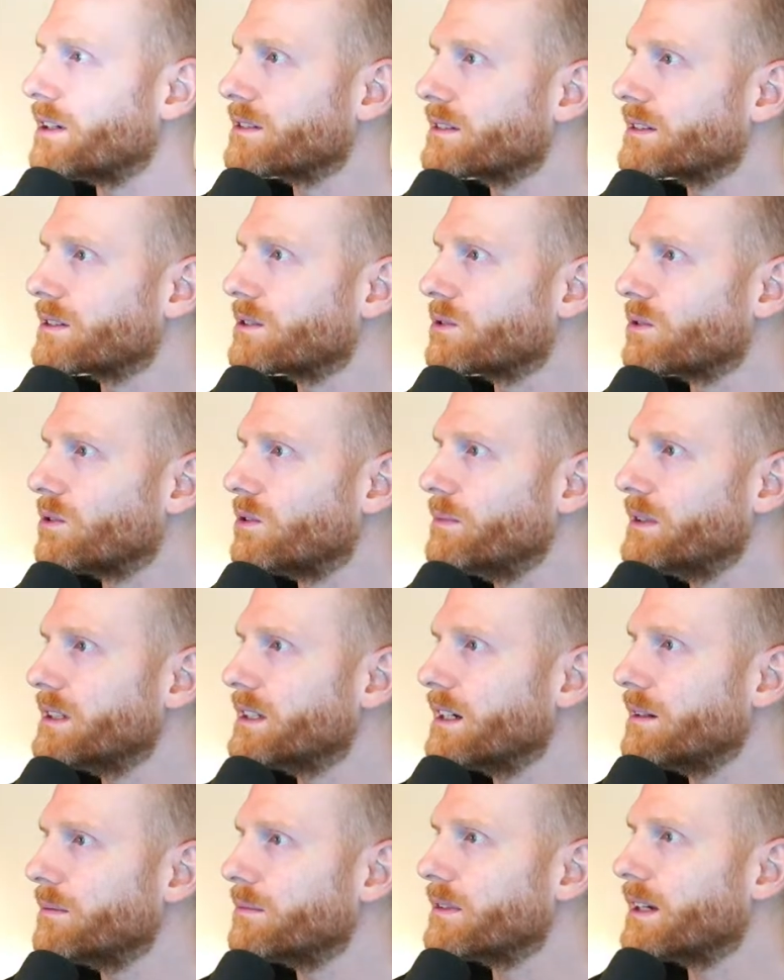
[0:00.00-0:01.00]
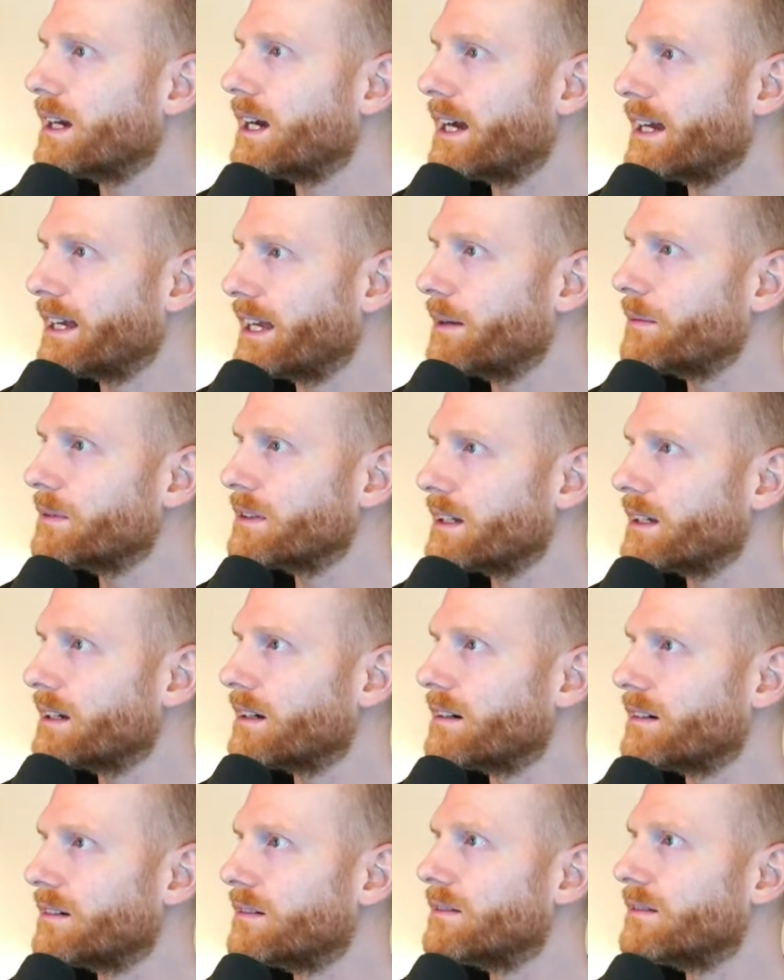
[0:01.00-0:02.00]
the Godot meetup. I am
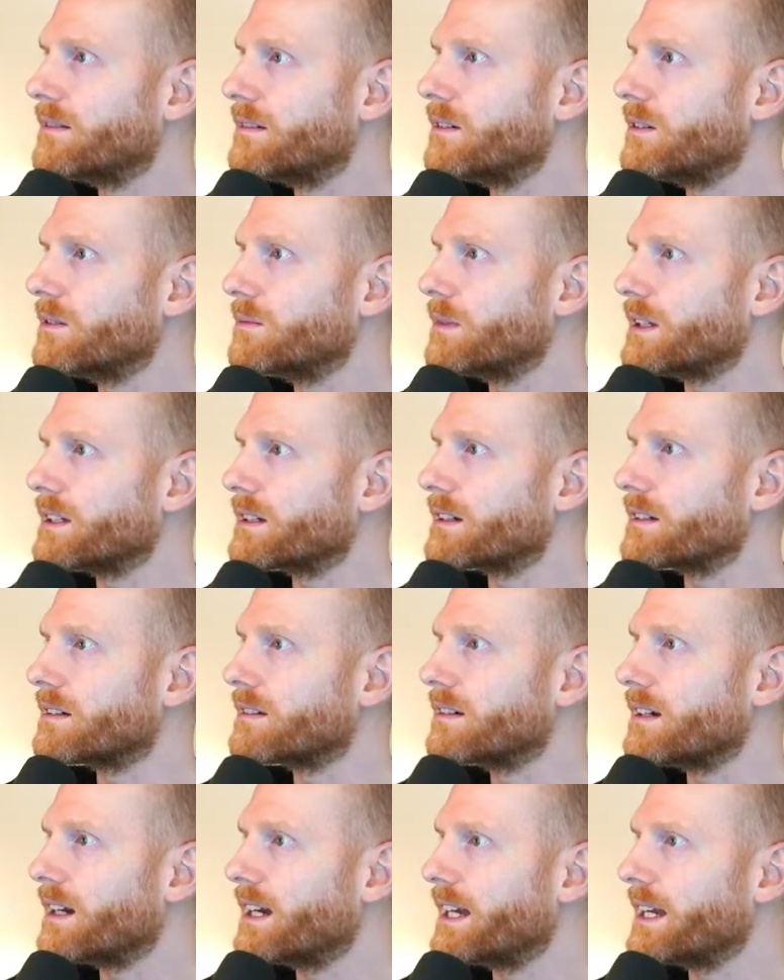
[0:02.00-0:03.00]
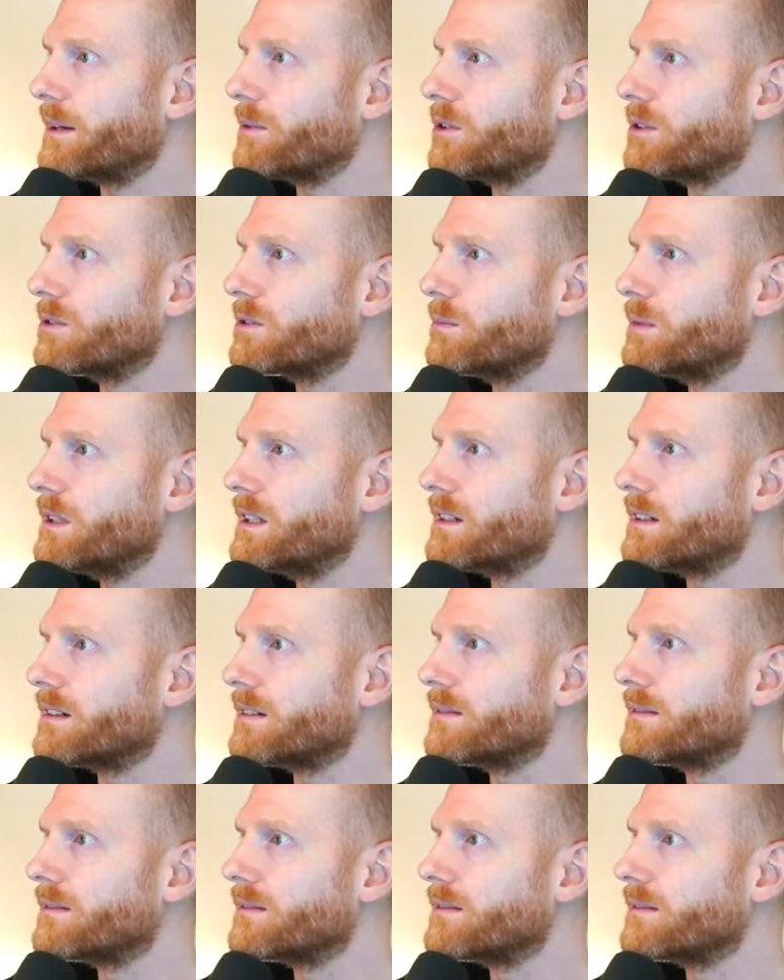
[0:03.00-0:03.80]
there on Monday. I am going to be there.